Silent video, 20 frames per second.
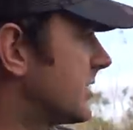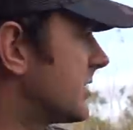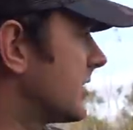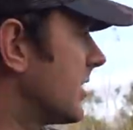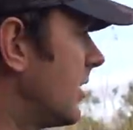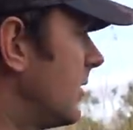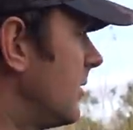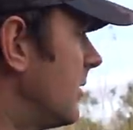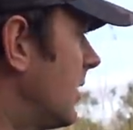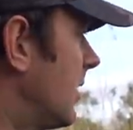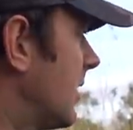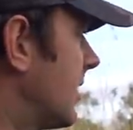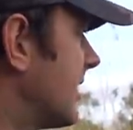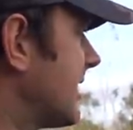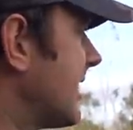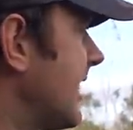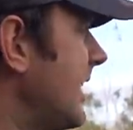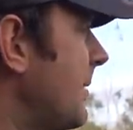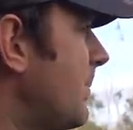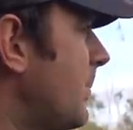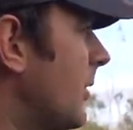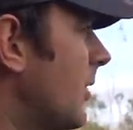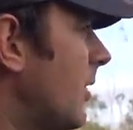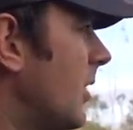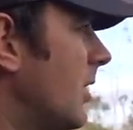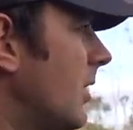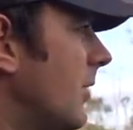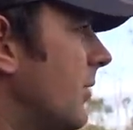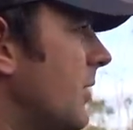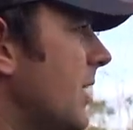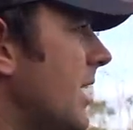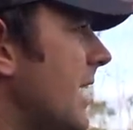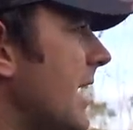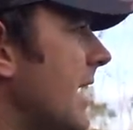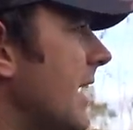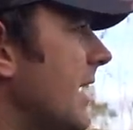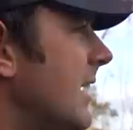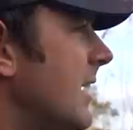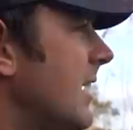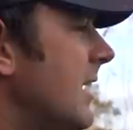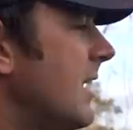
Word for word: So I'm going to keep an eye on that.